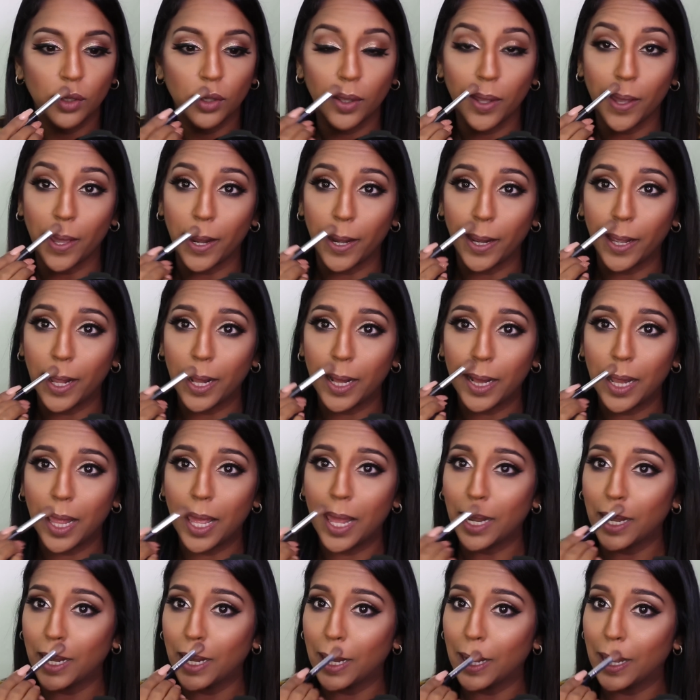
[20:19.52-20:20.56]
Gotta get
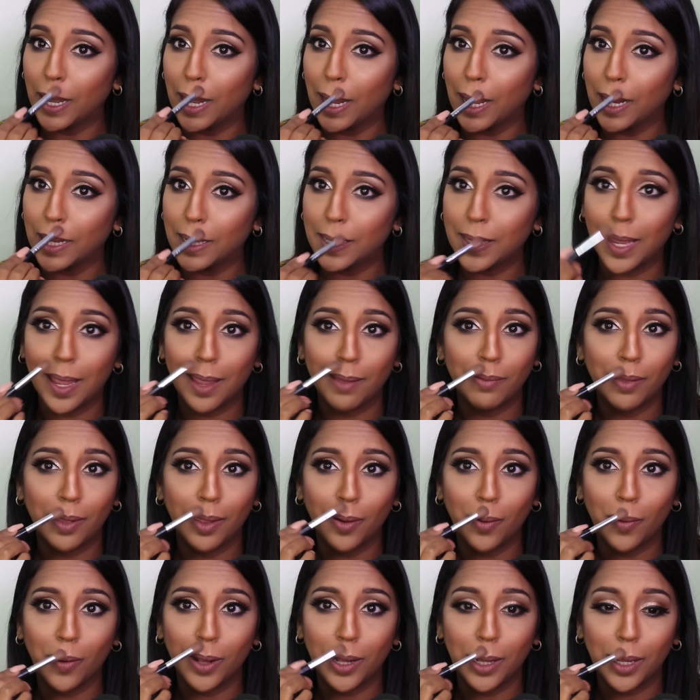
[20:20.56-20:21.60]
that nighttime
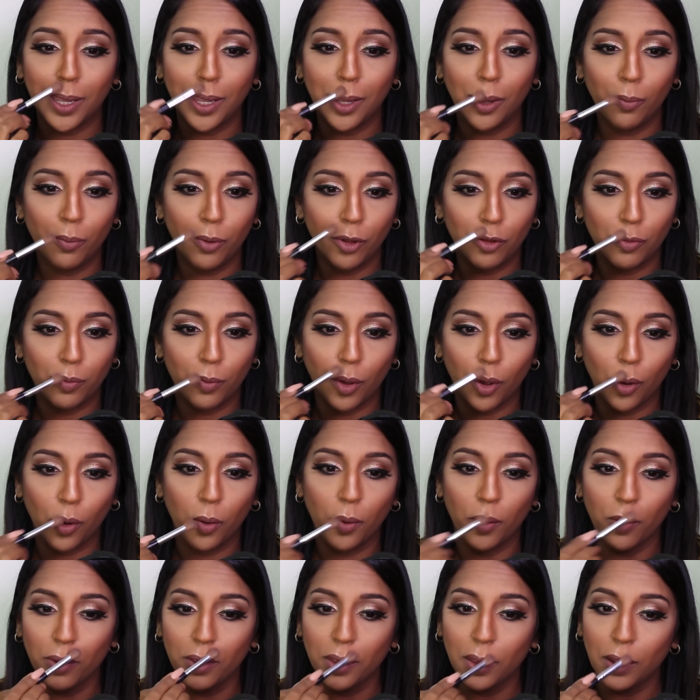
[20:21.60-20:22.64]
look with the Cupid's
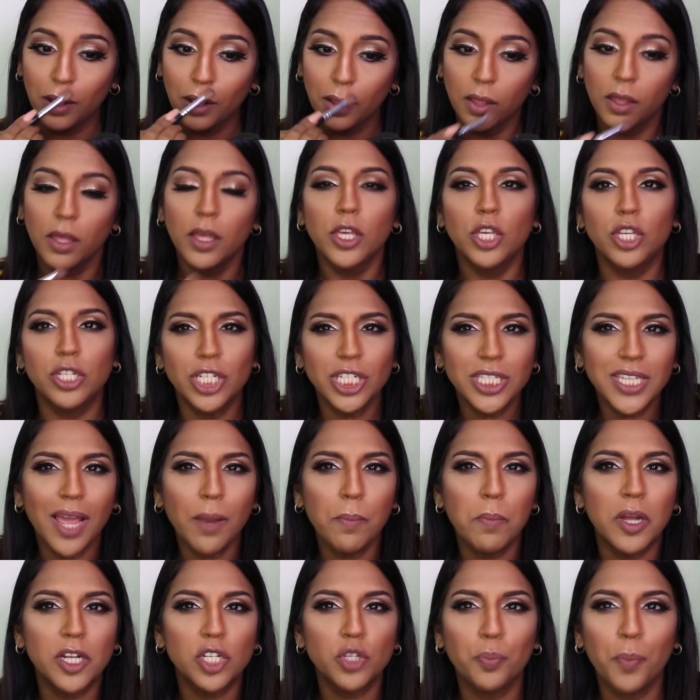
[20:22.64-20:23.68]
bow. You just
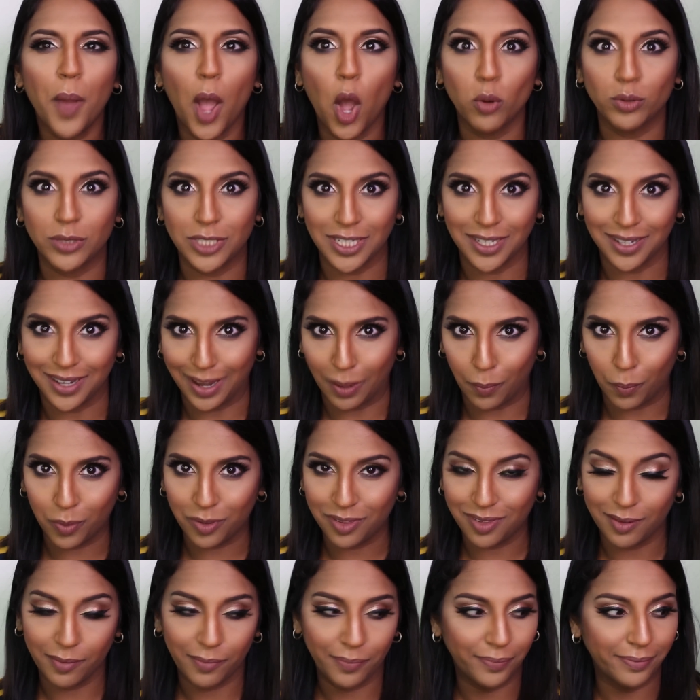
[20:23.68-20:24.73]
get much poutier
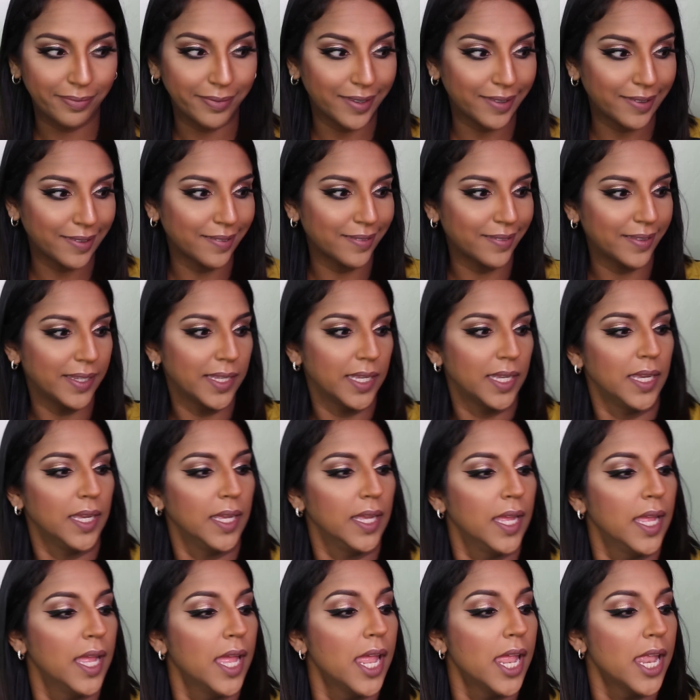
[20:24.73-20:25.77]
lips.
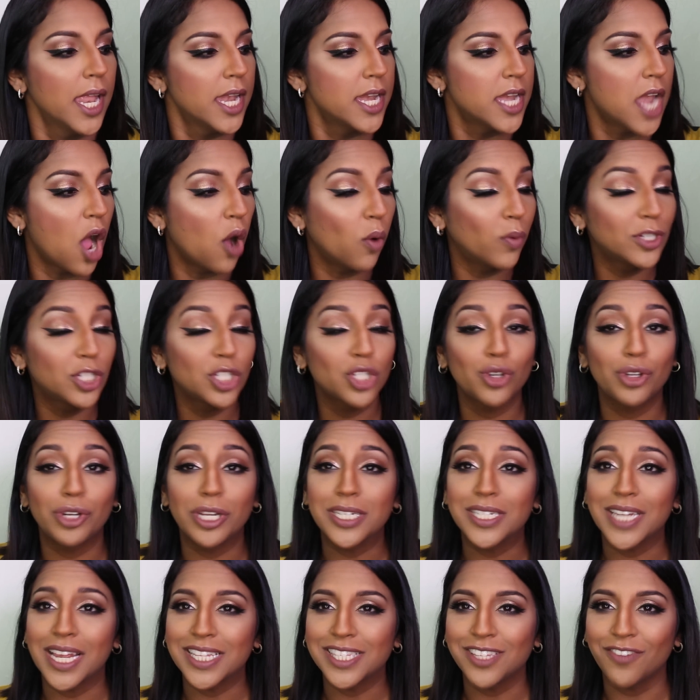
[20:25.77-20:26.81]
Now we're just gonna
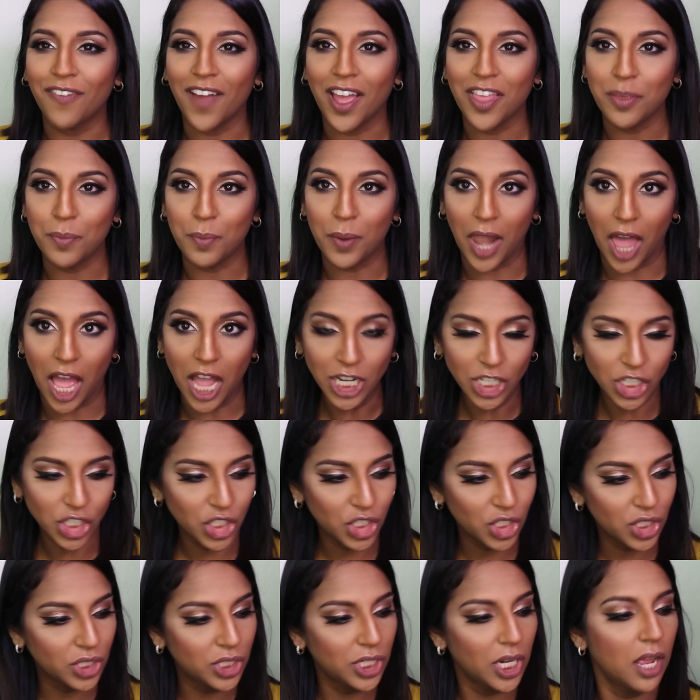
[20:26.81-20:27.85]
intensify the
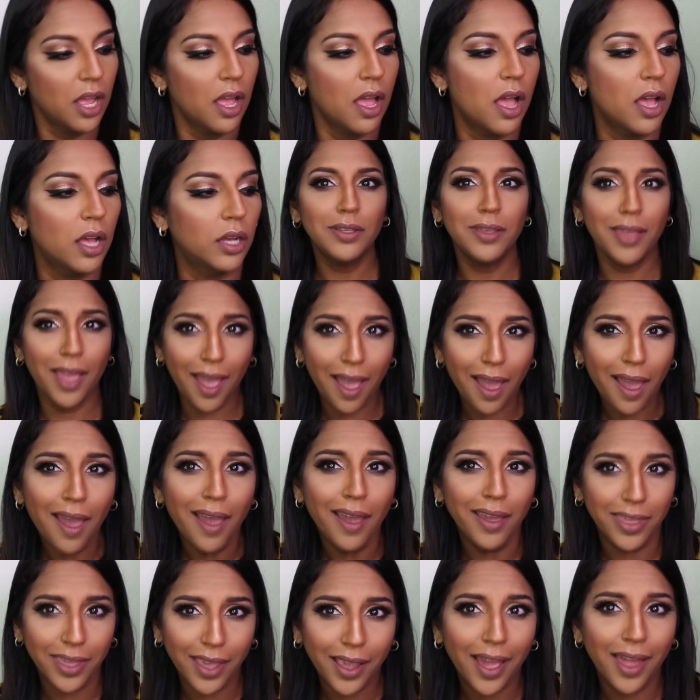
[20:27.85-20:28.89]
blush.
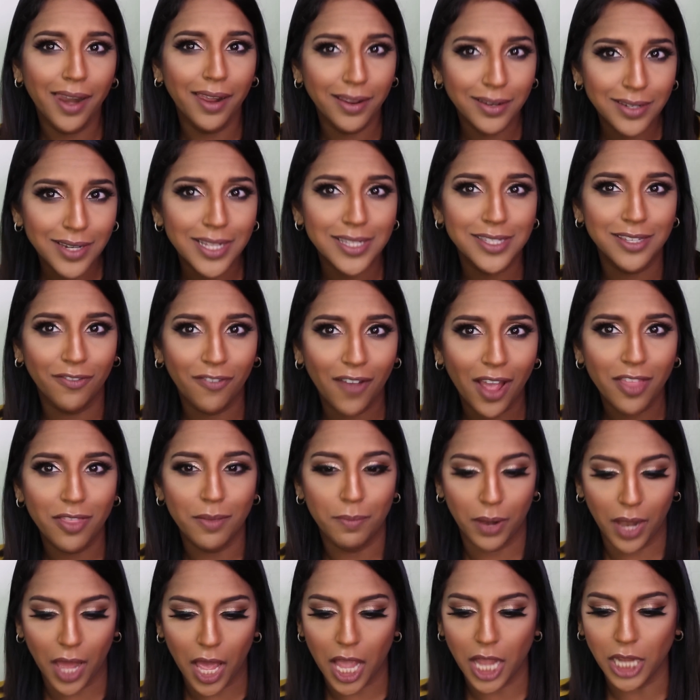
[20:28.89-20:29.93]
Yeah, you gotta intensify the
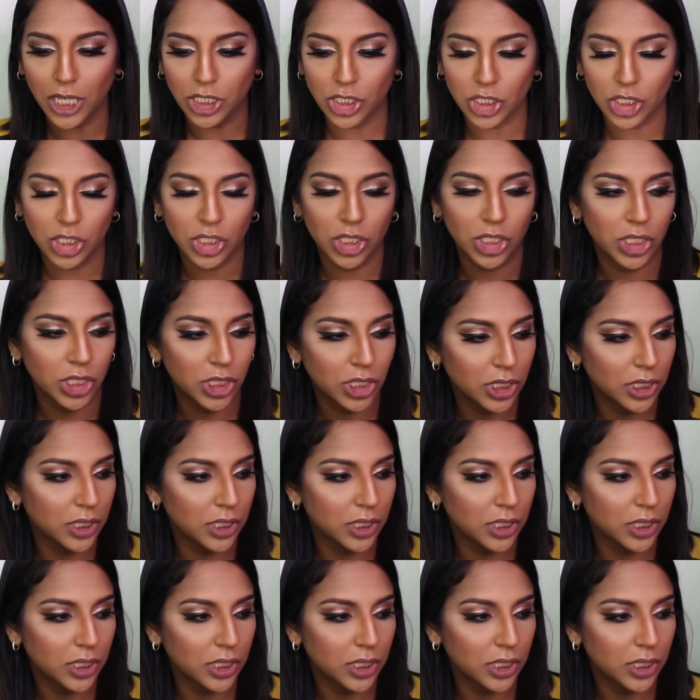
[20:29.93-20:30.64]
blush.